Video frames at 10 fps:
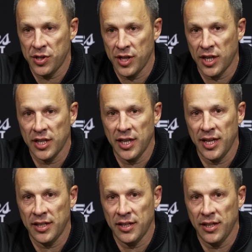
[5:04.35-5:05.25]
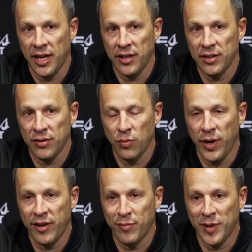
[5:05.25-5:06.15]
stuck in that
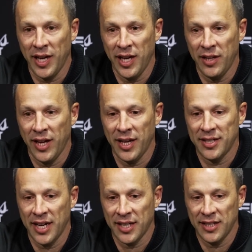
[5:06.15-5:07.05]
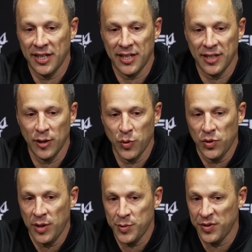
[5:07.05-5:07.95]
way of playing, that tactic. Both
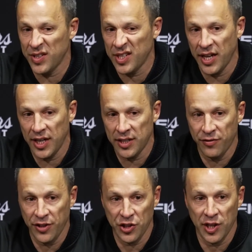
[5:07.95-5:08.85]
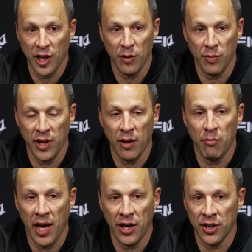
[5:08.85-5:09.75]
teams have decided to finish the game in that
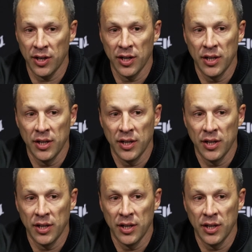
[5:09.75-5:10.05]
manner.